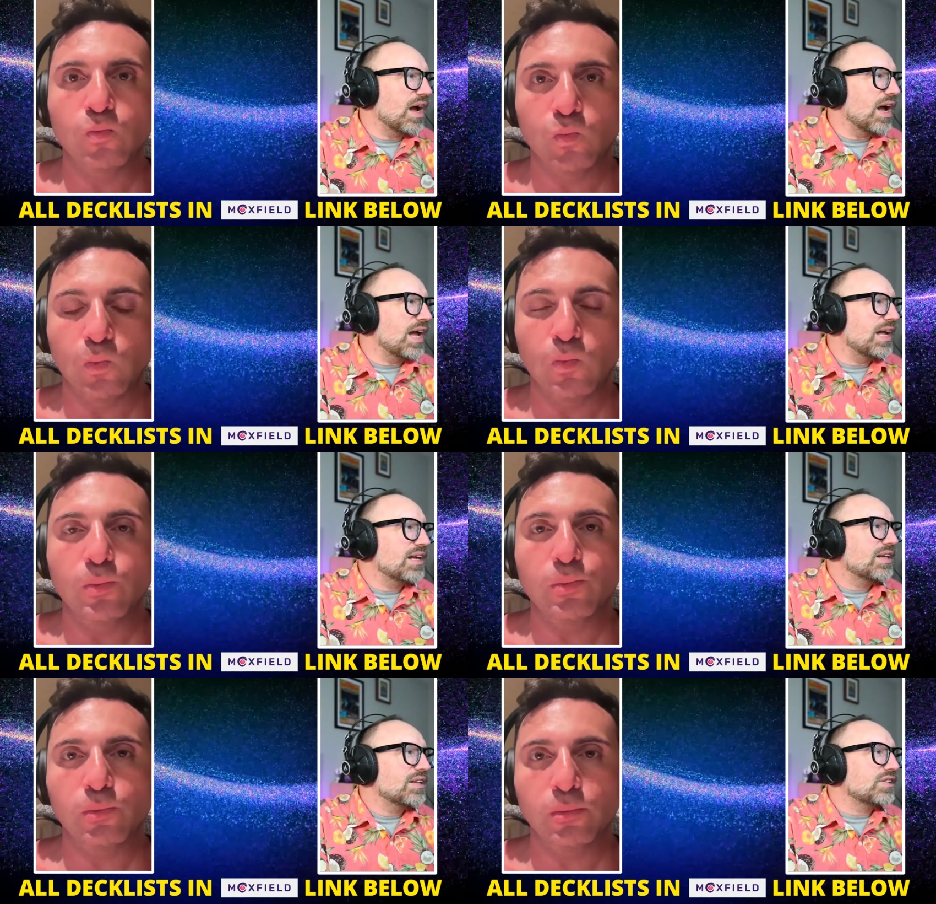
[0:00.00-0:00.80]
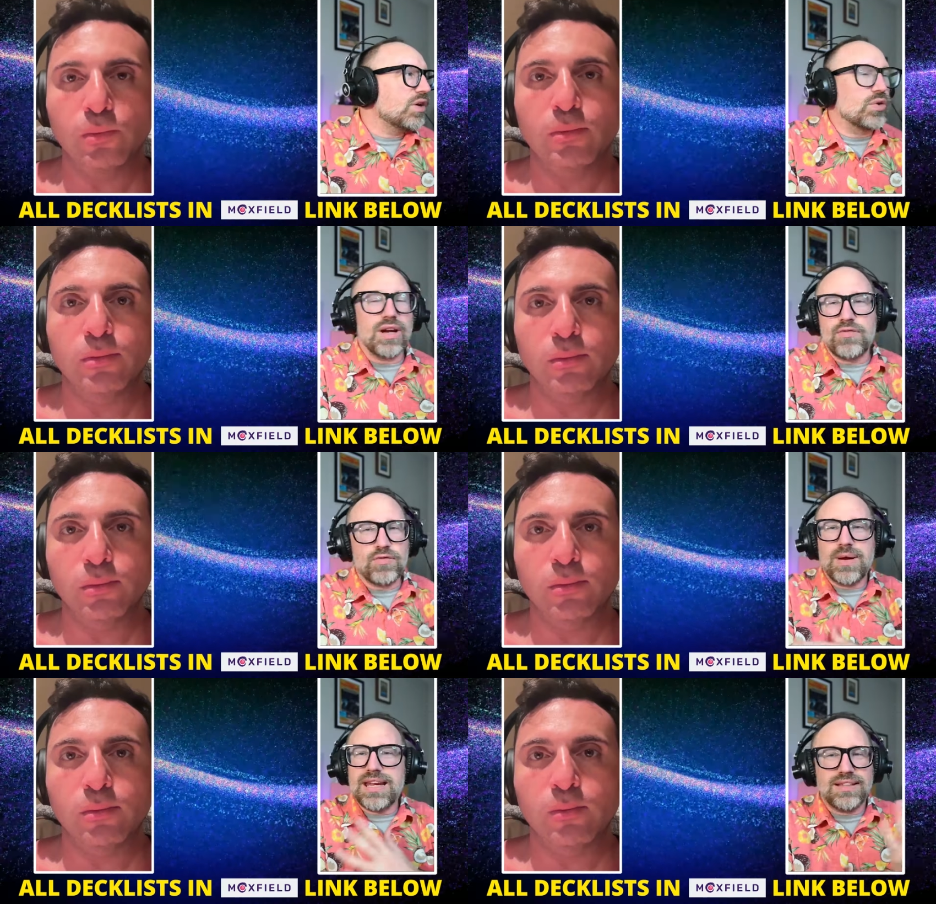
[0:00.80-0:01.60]
Speaker 1: Uh, so
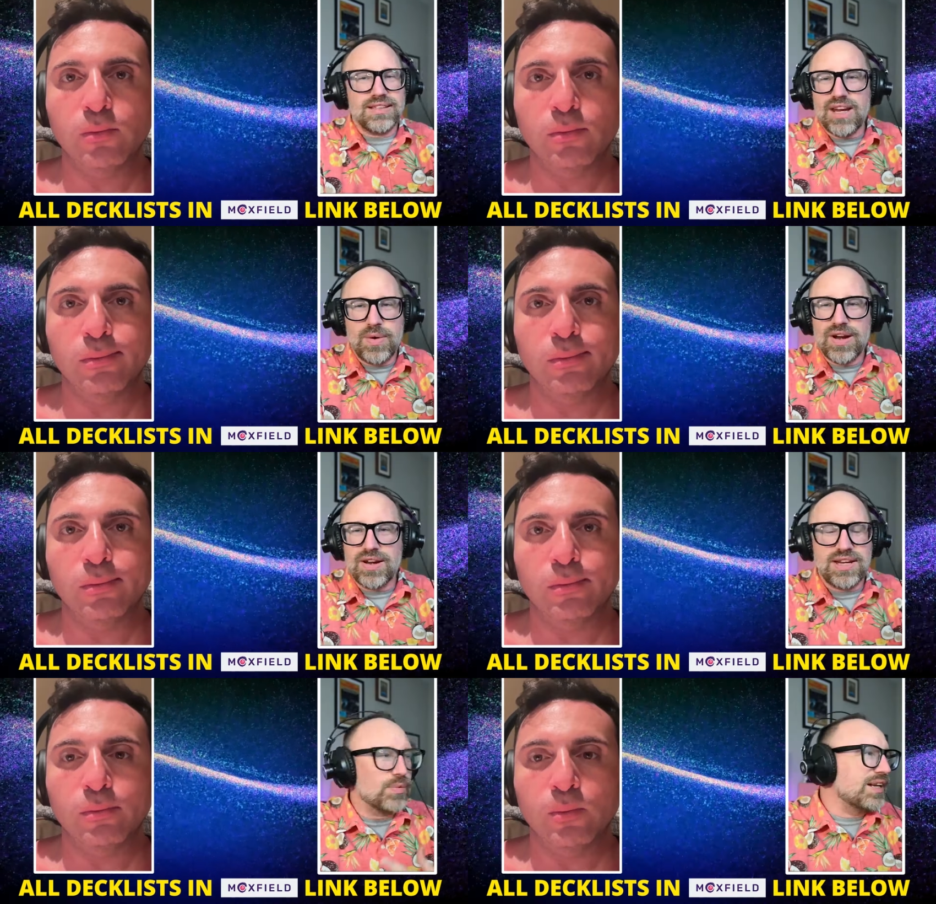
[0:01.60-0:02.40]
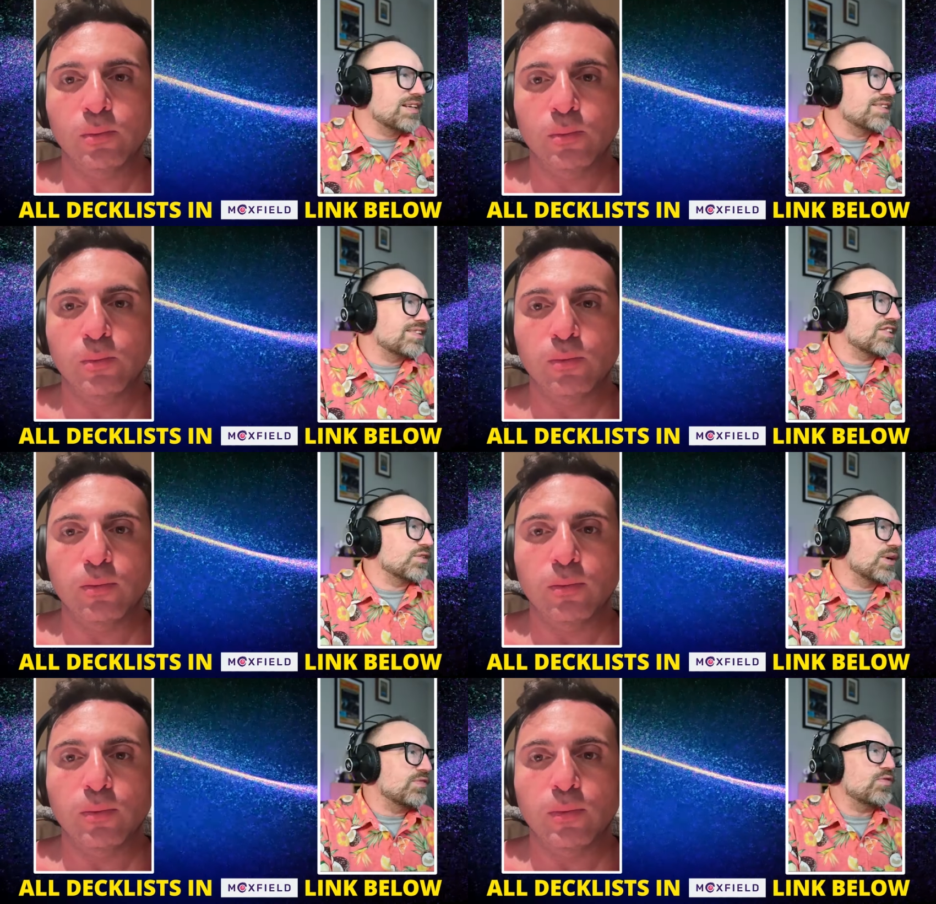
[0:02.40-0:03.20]
grief, we you know we don't need to really discuss
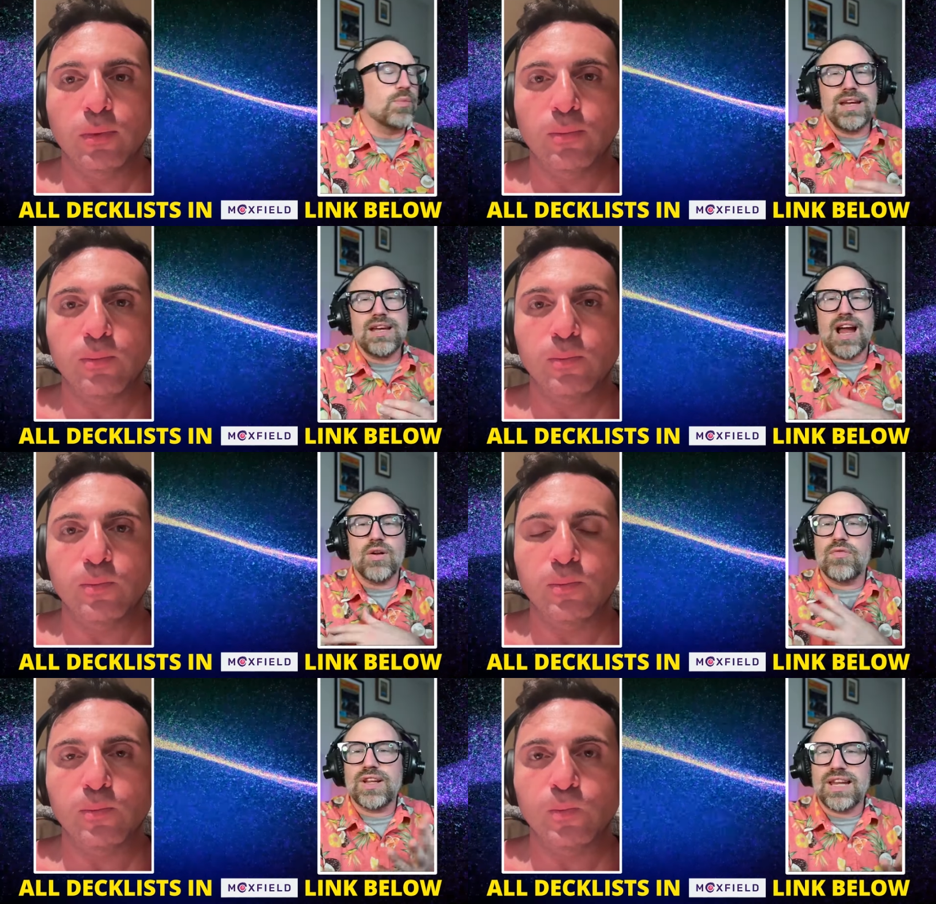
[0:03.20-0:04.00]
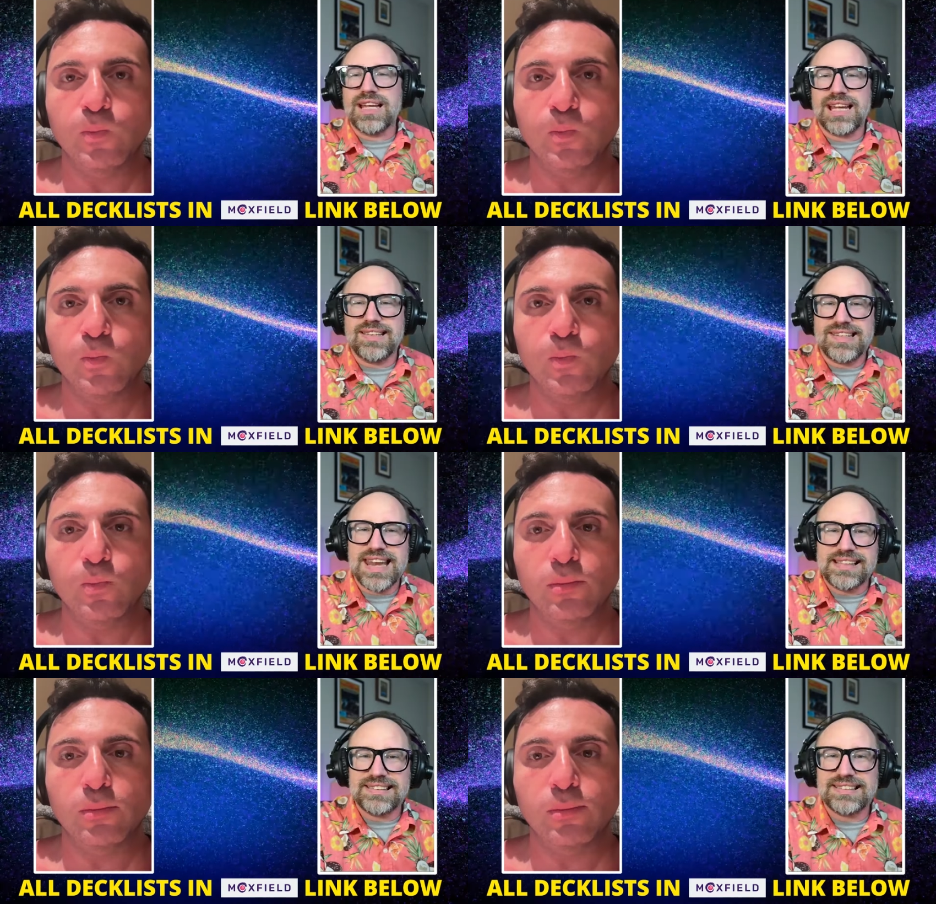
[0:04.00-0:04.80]
grief. We I don't feel like it's
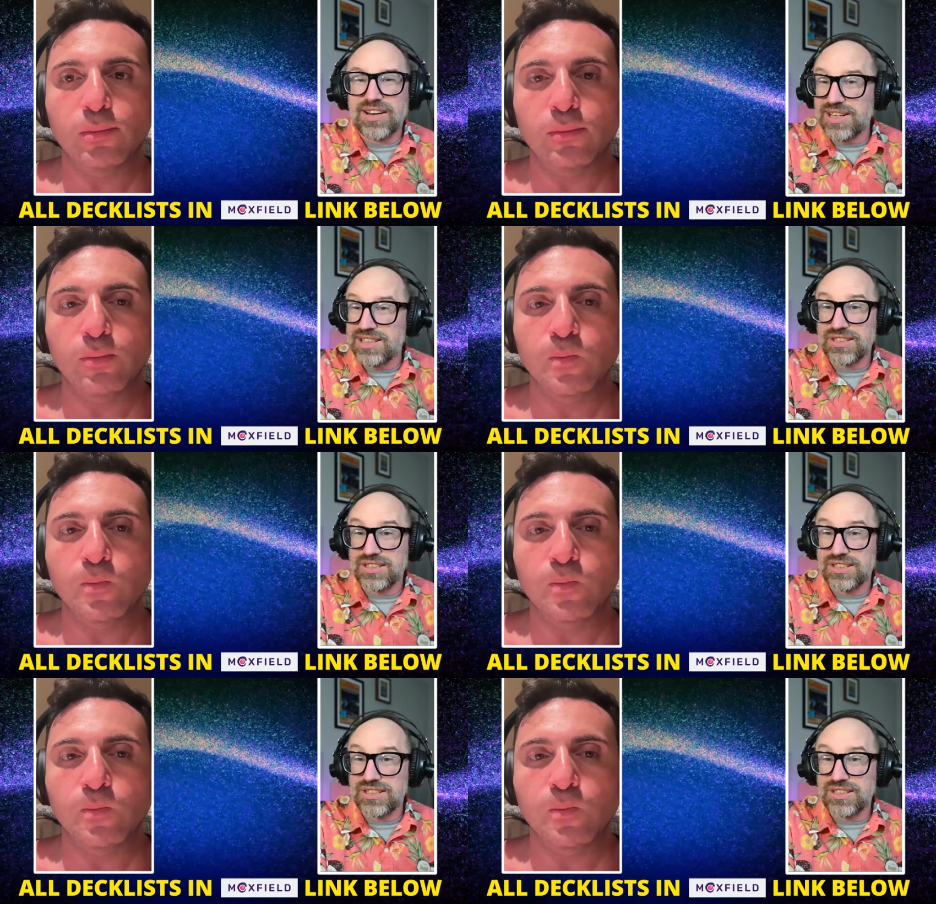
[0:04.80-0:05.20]
necessary to